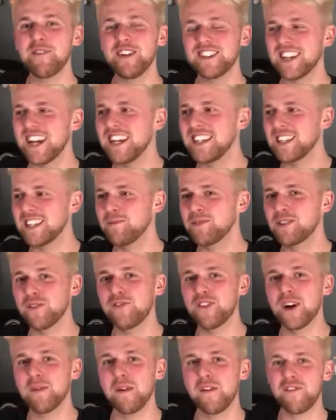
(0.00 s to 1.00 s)
it takes him to
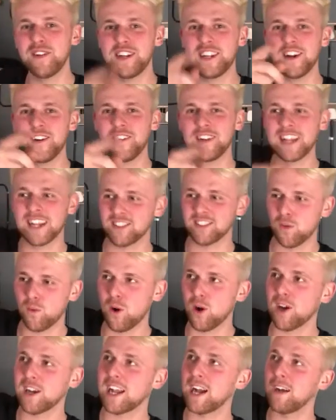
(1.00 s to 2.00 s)
film a video and he has to
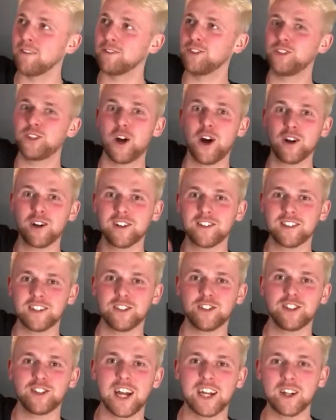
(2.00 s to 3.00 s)
walk out the shot because of the
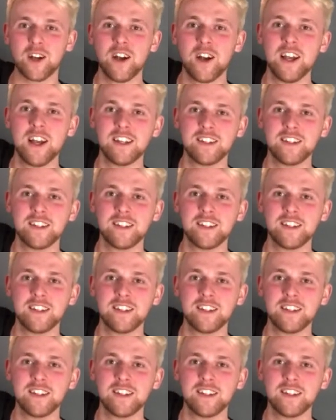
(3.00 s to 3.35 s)
shadow.